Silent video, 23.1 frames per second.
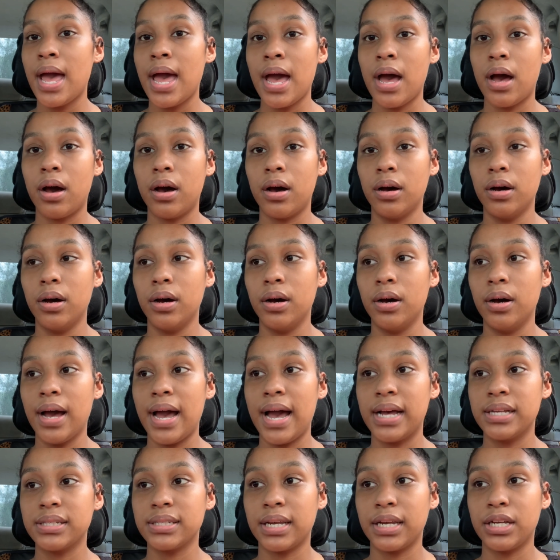
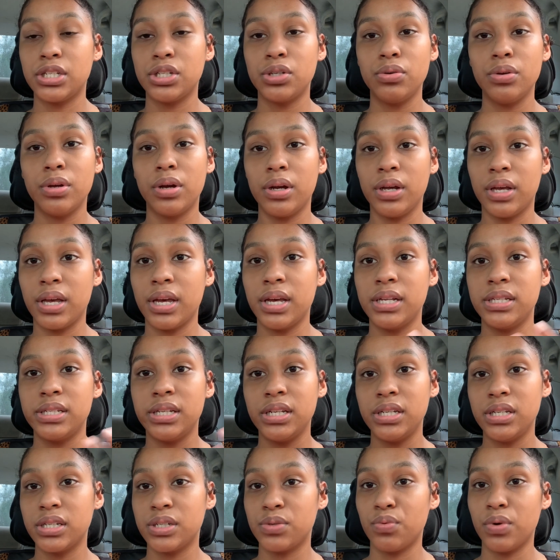has like 2 young kids. He
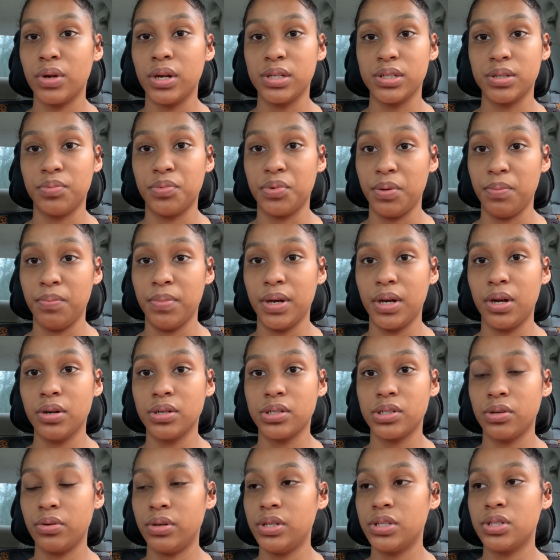just wanted something bigger,
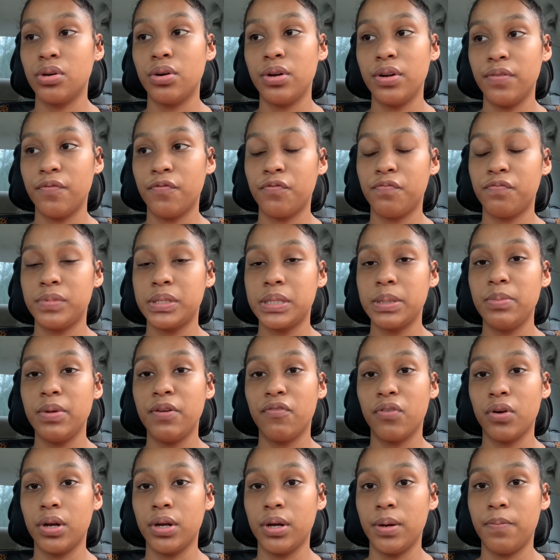so he sold it to me for
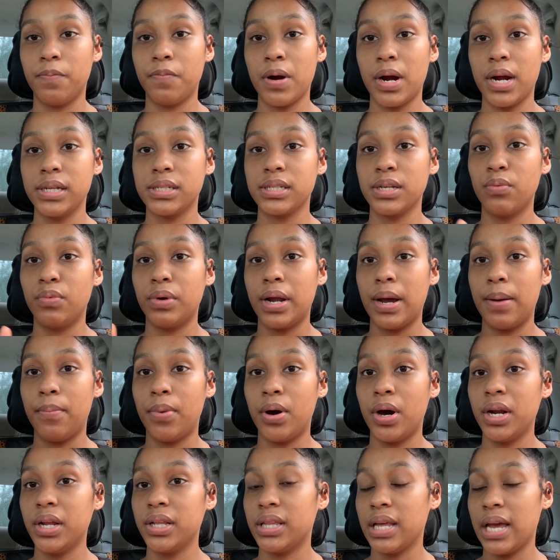a good price. And when I bought
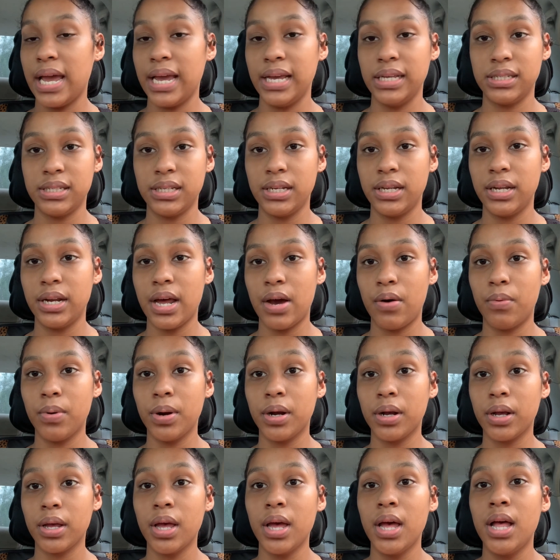it, the AC did not work.
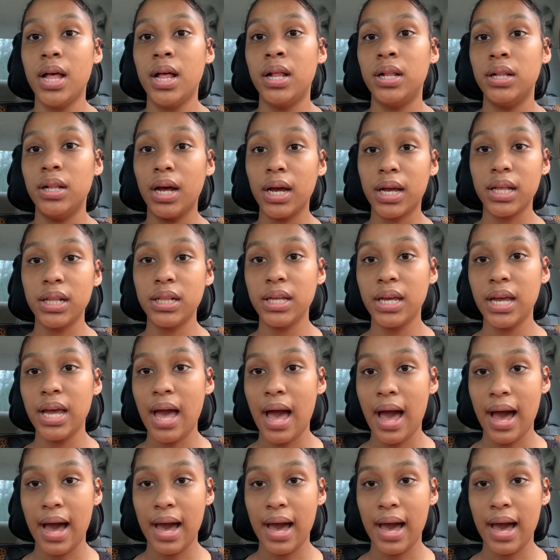Luckily, I